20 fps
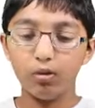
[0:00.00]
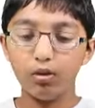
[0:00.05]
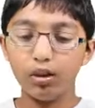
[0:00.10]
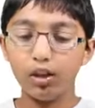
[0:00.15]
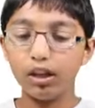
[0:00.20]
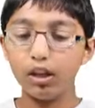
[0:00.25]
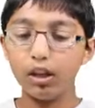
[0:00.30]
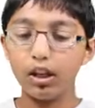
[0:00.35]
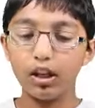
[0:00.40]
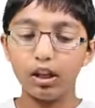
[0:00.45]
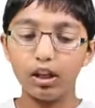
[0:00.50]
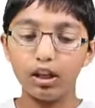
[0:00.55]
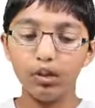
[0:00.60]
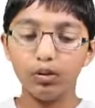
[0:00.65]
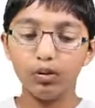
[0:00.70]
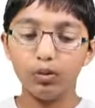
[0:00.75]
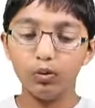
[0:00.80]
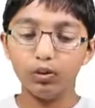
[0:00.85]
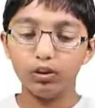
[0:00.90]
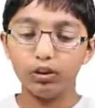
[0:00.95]
y
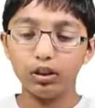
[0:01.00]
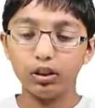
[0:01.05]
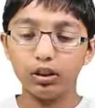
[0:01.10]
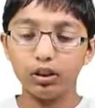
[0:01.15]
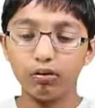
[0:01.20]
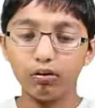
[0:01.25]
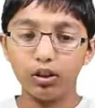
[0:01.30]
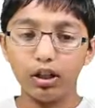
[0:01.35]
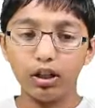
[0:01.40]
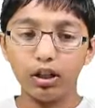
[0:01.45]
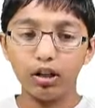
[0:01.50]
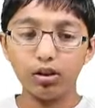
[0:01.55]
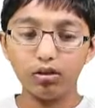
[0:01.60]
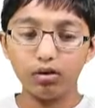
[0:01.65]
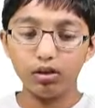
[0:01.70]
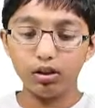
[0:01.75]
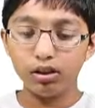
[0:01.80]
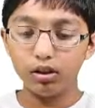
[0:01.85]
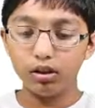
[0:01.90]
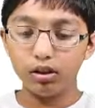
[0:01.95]
equals
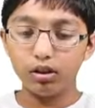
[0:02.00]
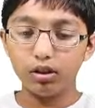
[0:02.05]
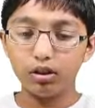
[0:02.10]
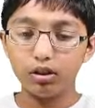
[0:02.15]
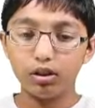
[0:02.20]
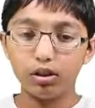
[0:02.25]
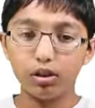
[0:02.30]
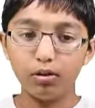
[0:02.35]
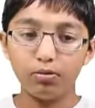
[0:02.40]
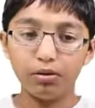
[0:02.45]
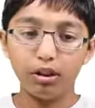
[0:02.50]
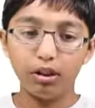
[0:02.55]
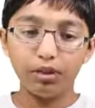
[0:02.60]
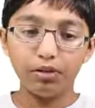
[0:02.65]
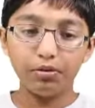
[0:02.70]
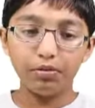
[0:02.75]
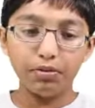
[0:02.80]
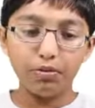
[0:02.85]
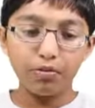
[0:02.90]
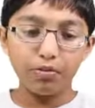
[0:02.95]
300, comma,